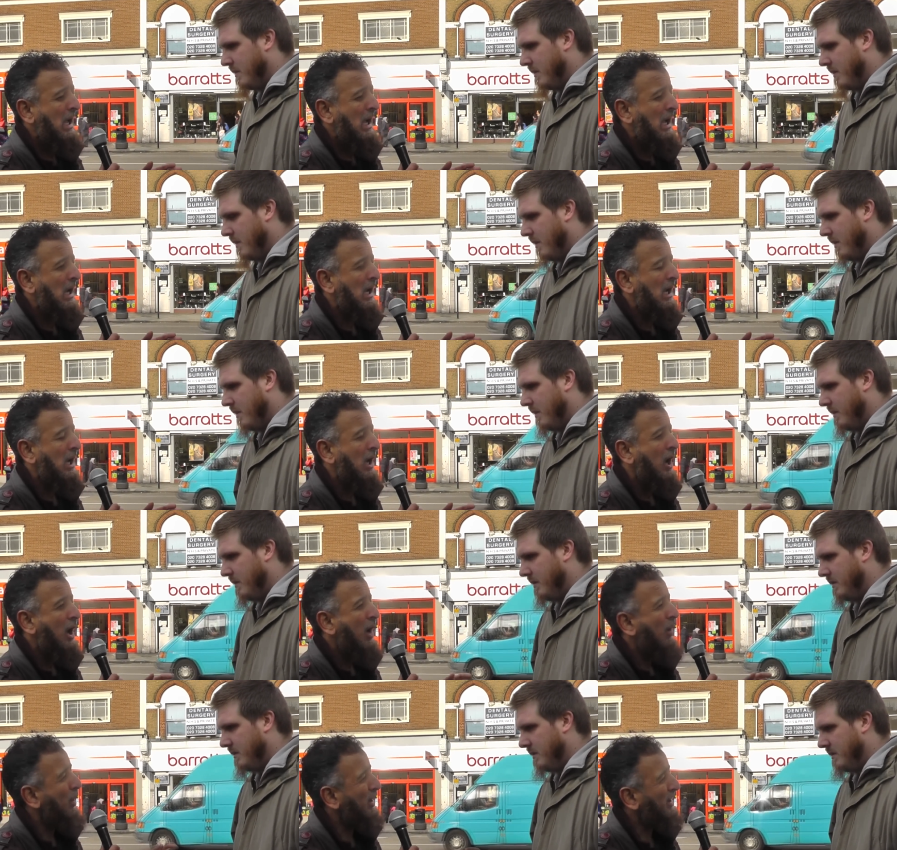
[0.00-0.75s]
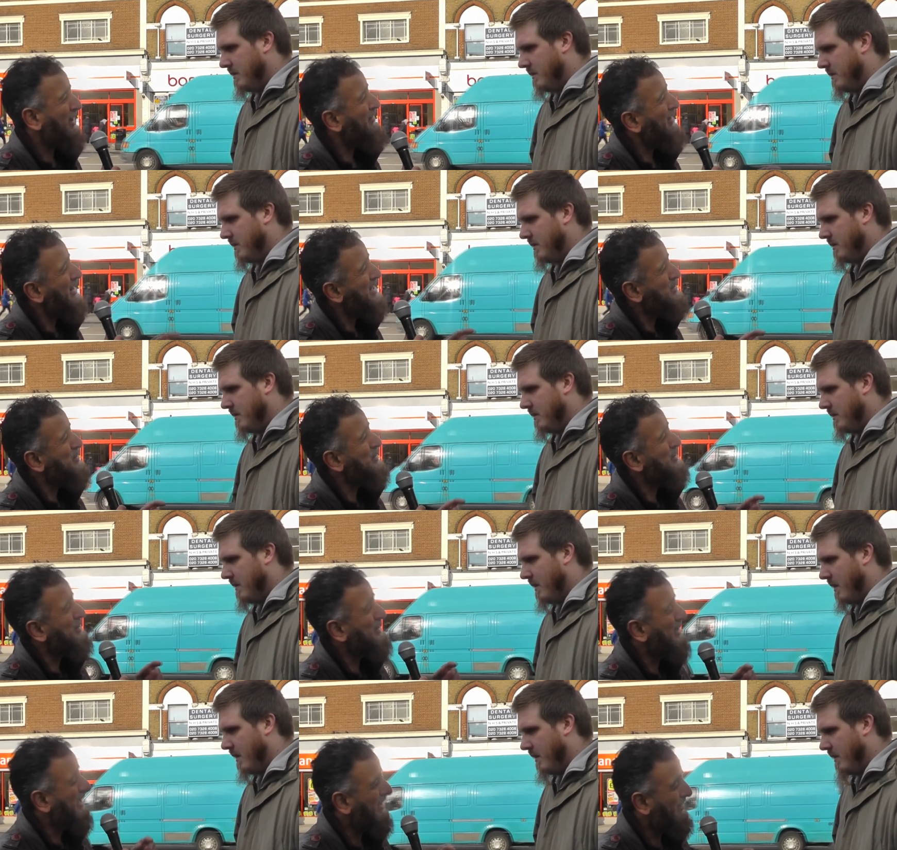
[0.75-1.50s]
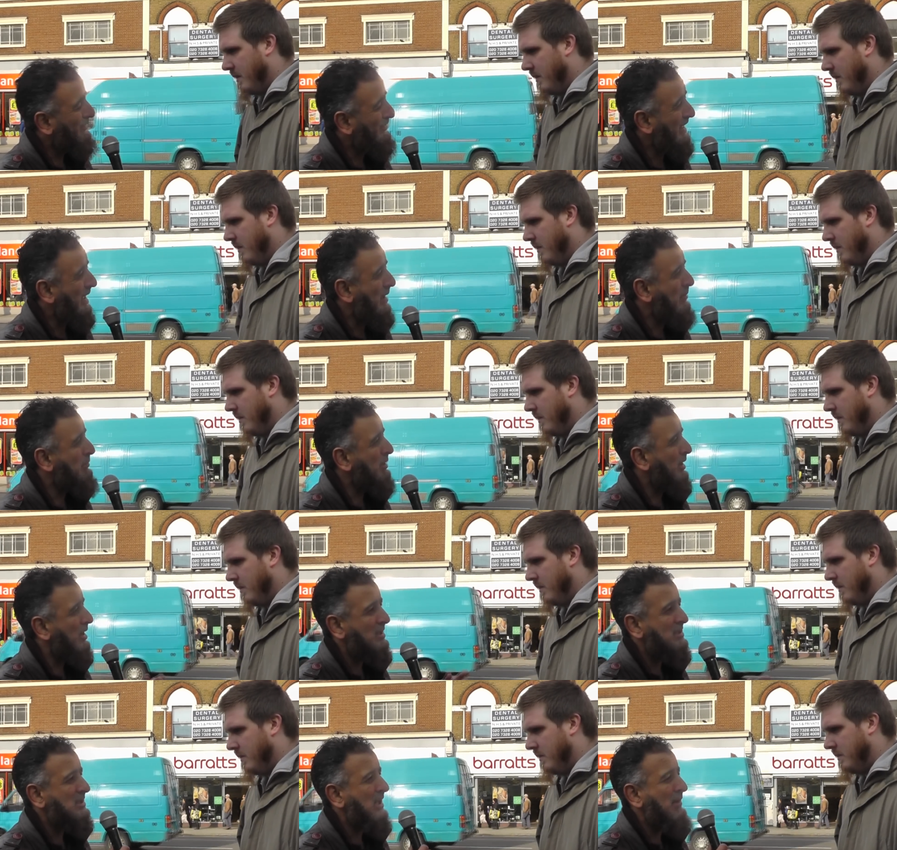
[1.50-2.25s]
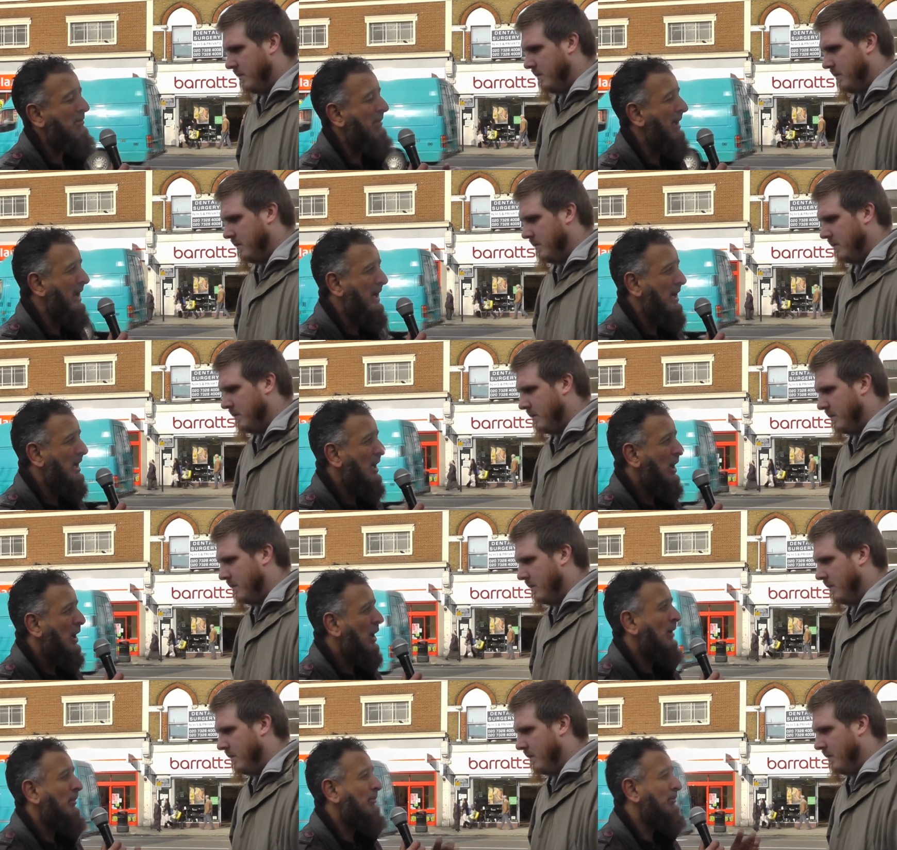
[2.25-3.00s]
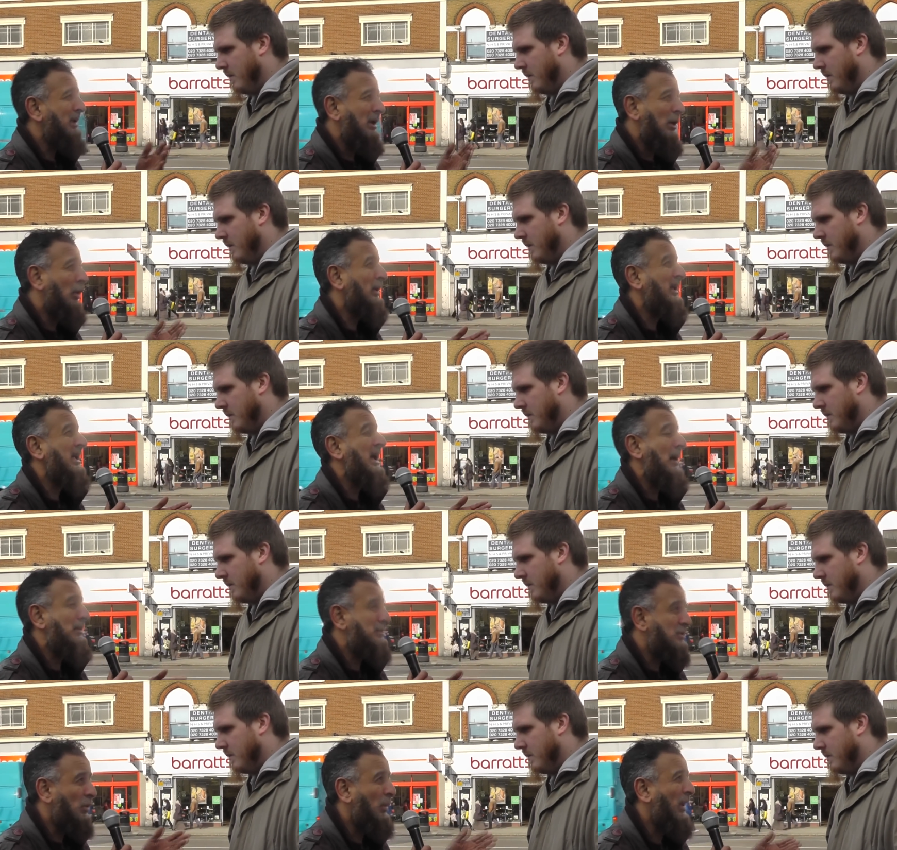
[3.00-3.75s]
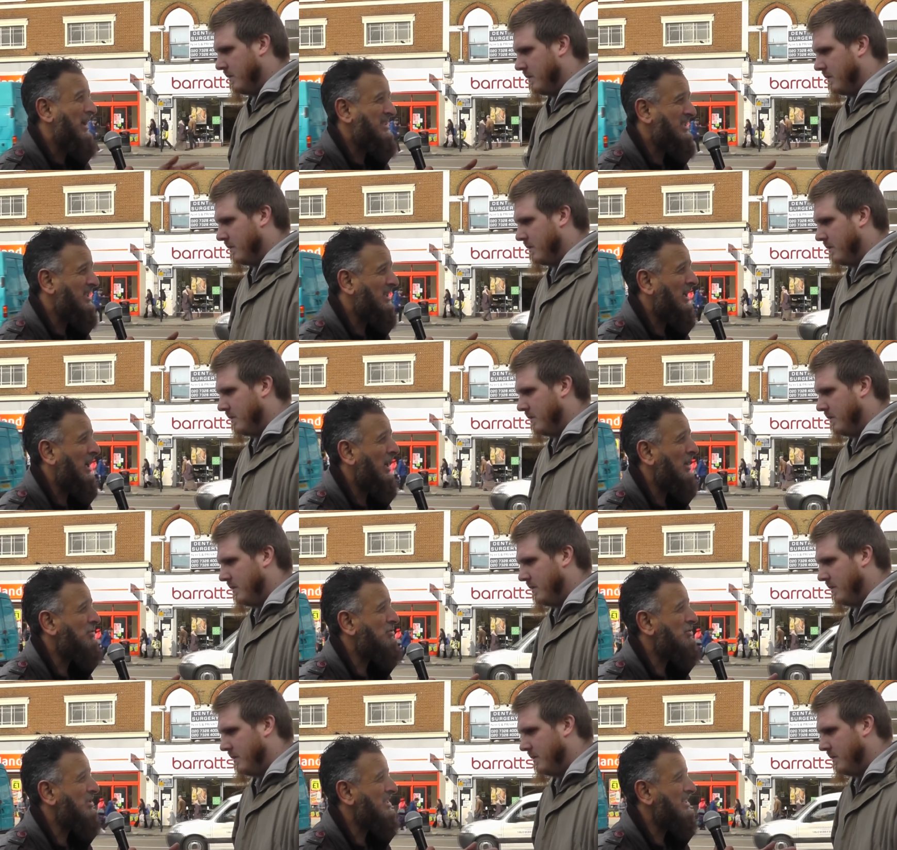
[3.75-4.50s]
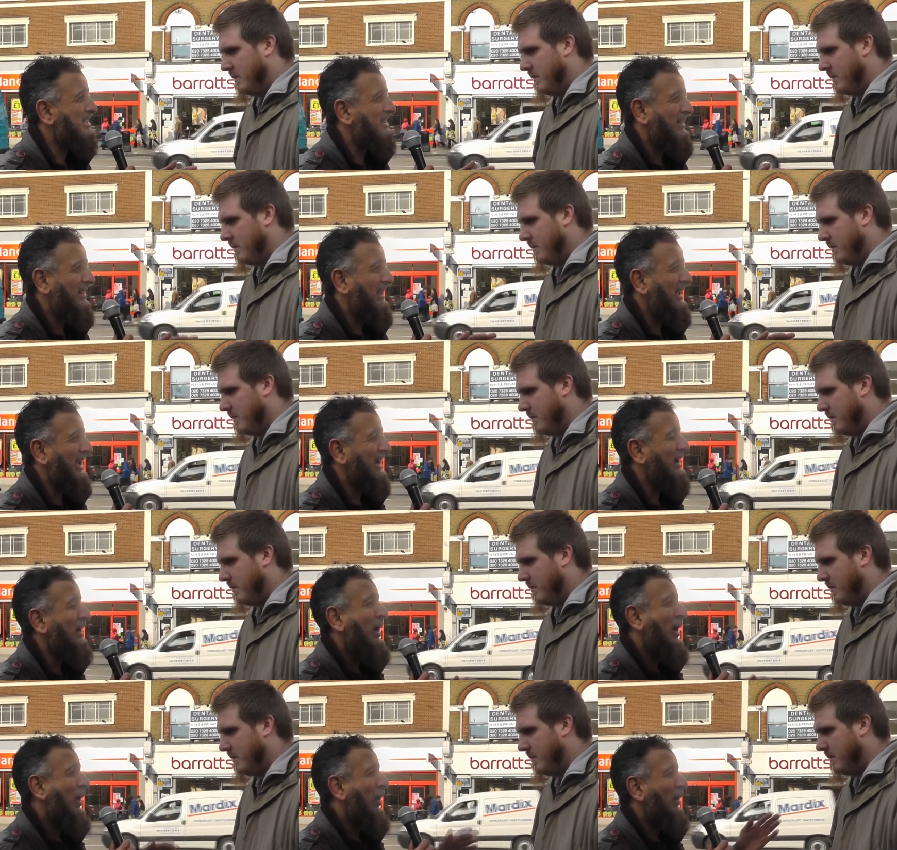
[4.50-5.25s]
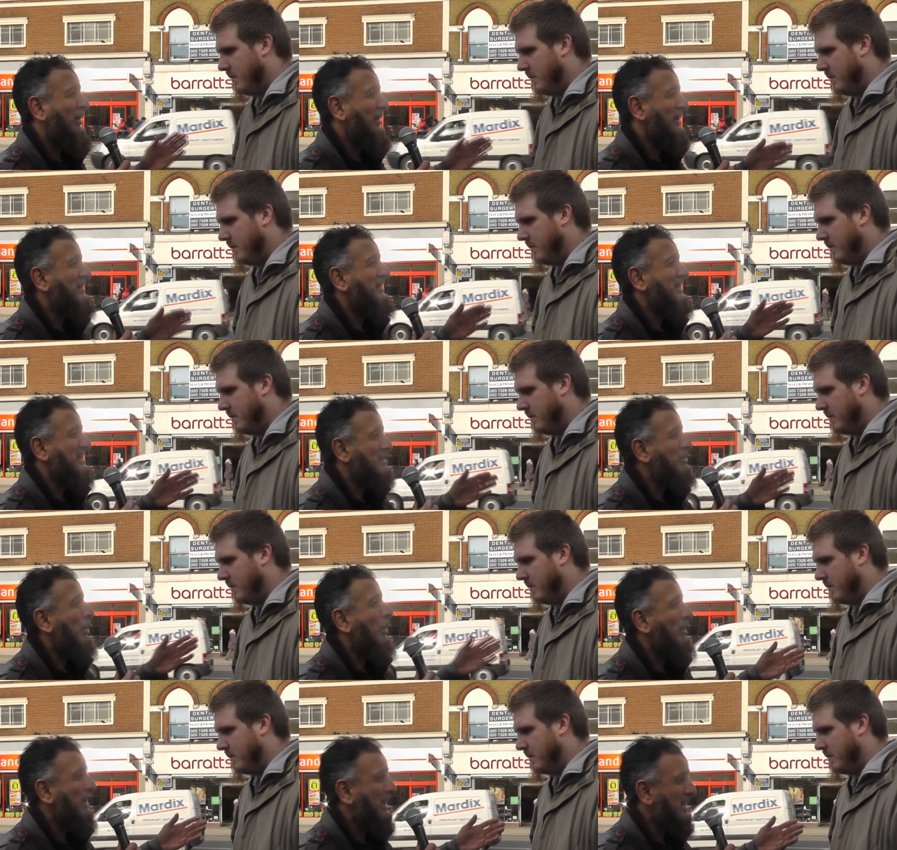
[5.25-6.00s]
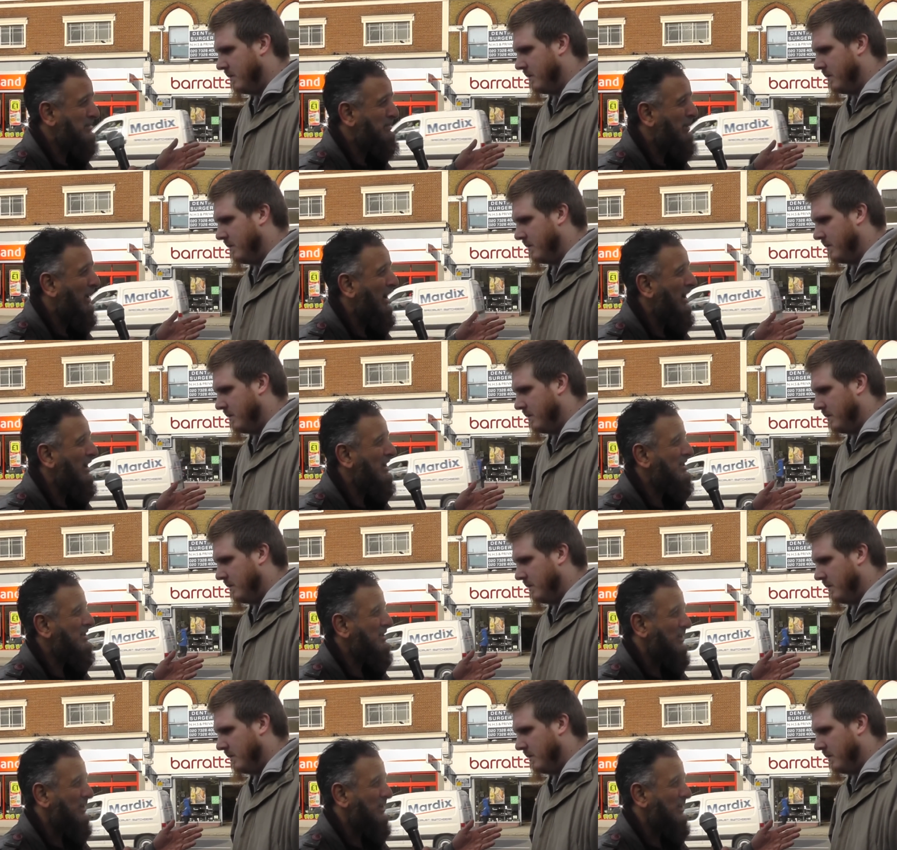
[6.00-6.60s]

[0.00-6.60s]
Speaker 1: Uh, what advice would you give them? Because they may be looking up to Western countries and thinking, well, this is what we aspire